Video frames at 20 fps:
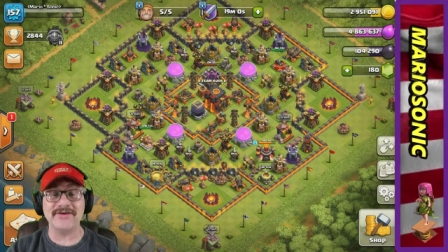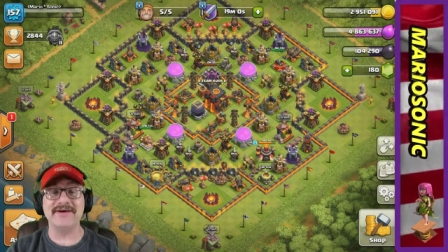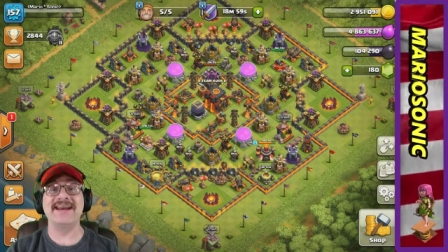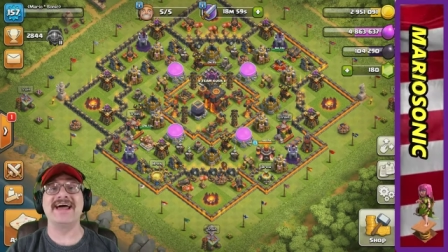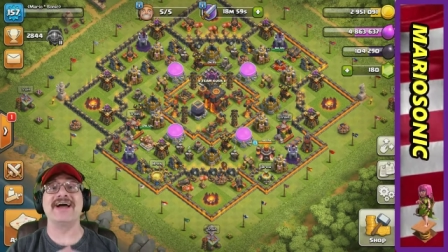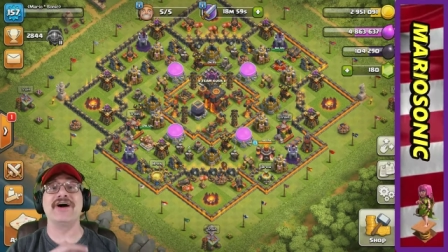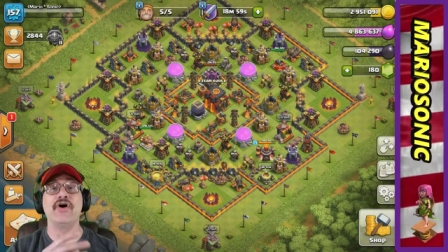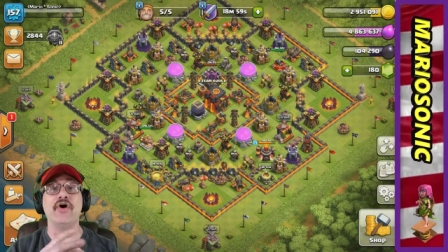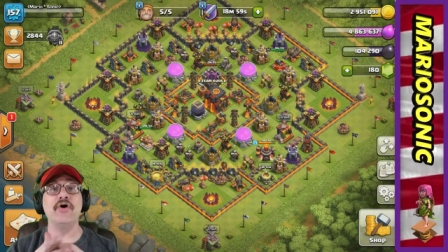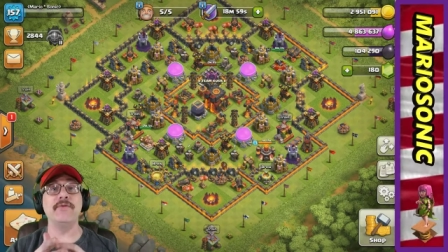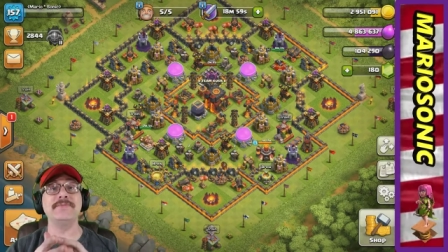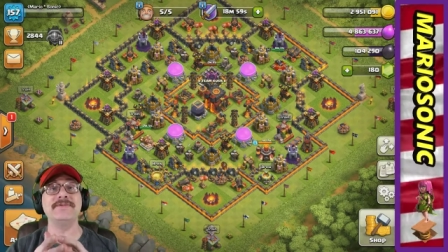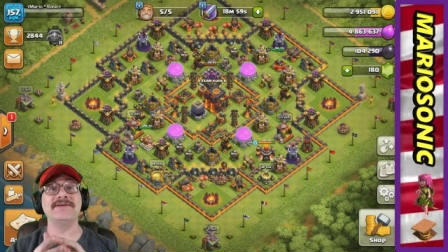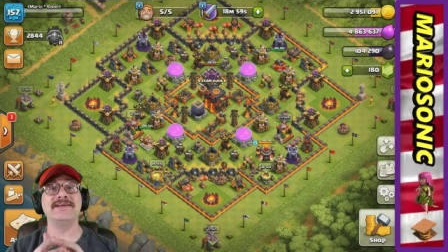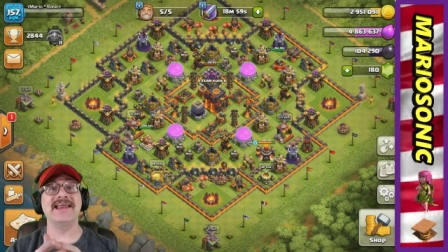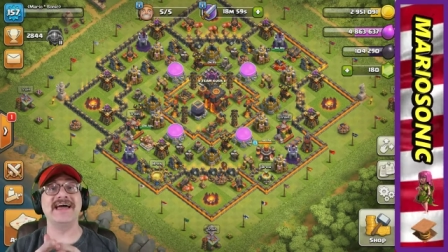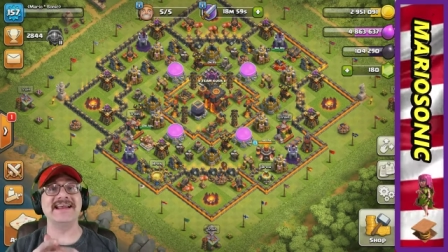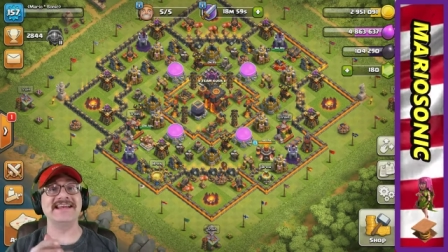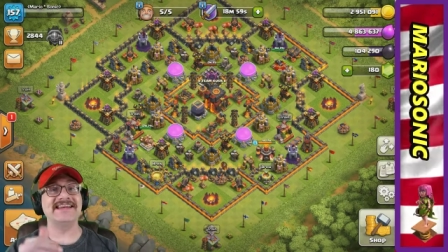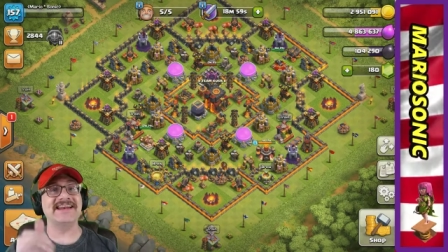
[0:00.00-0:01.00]
and I hope you
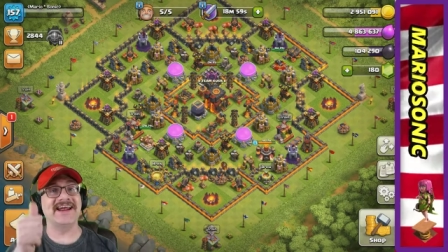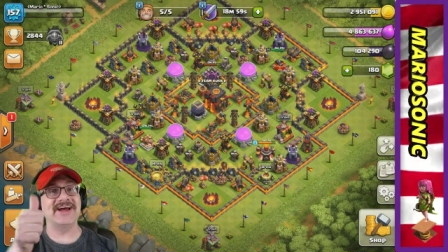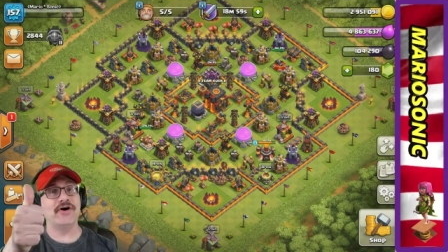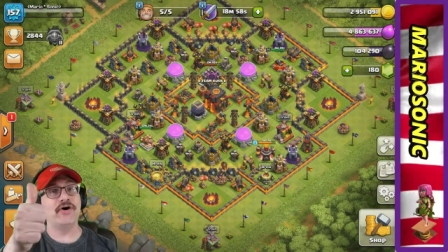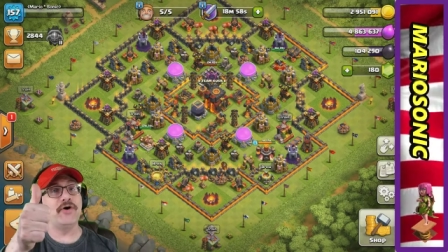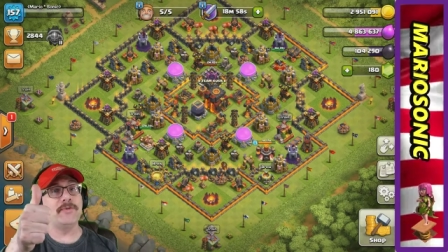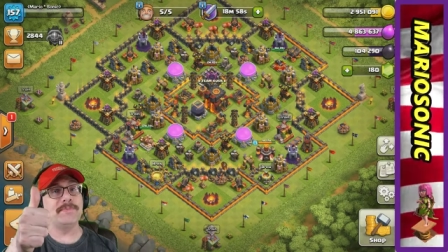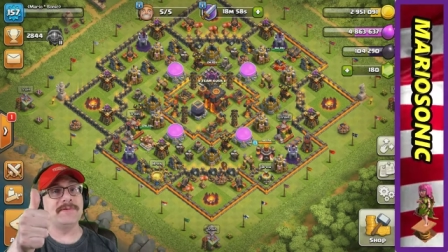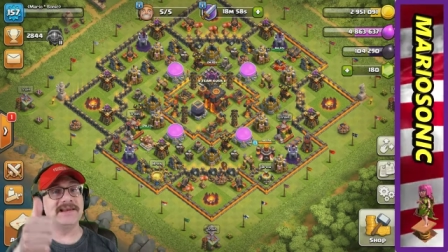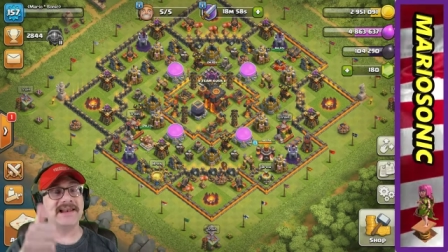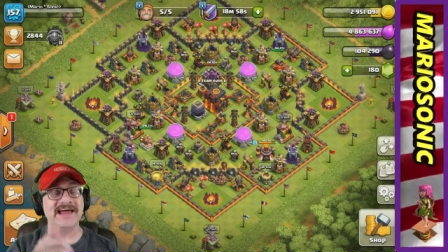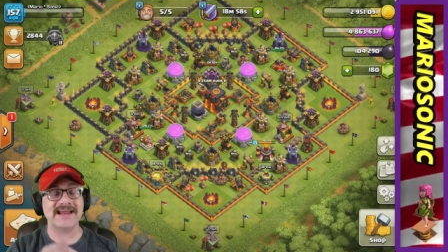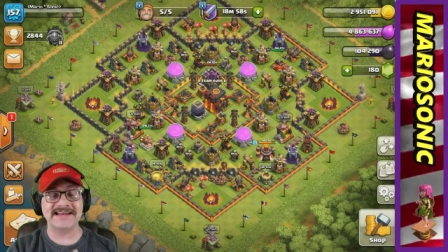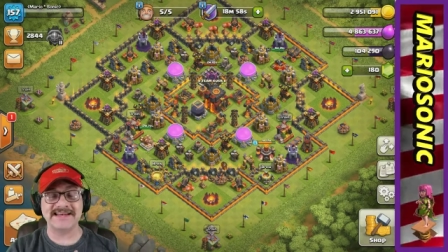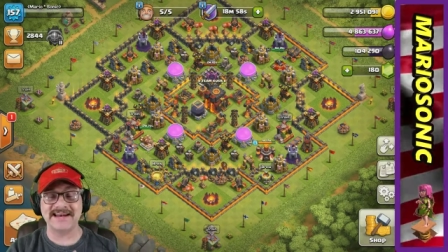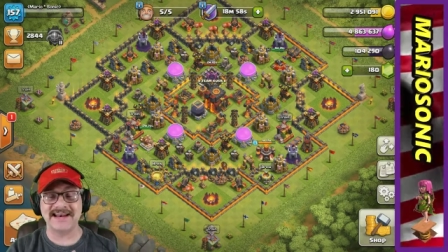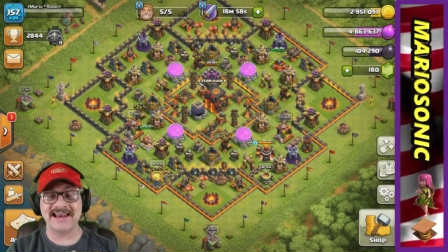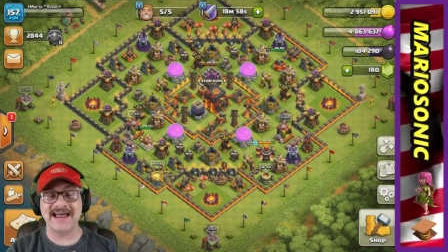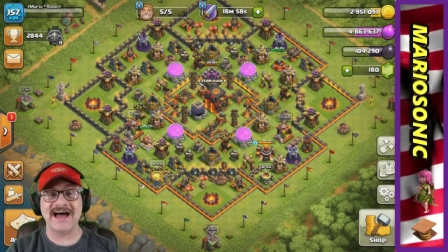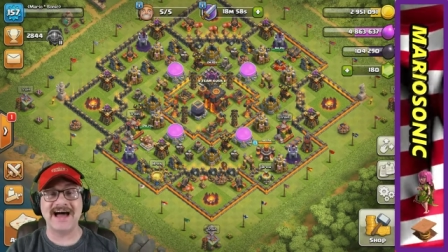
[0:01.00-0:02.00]
liked it. I hope you
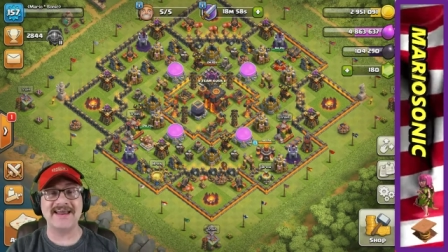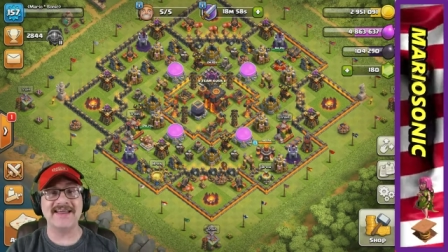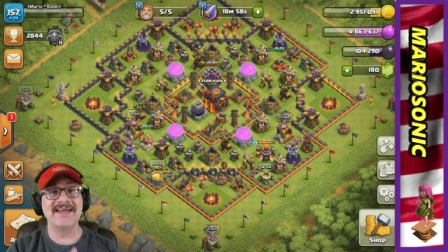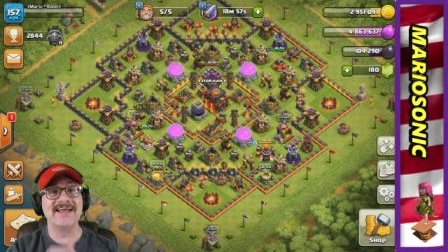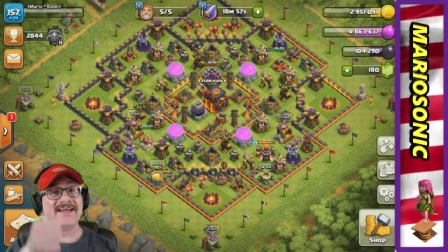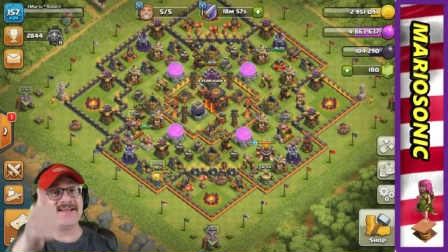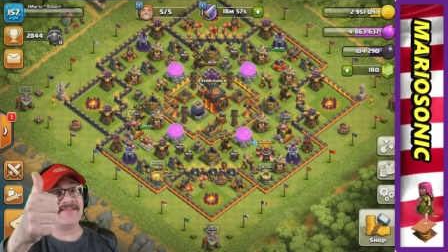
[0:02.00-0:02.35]
liked it a lot.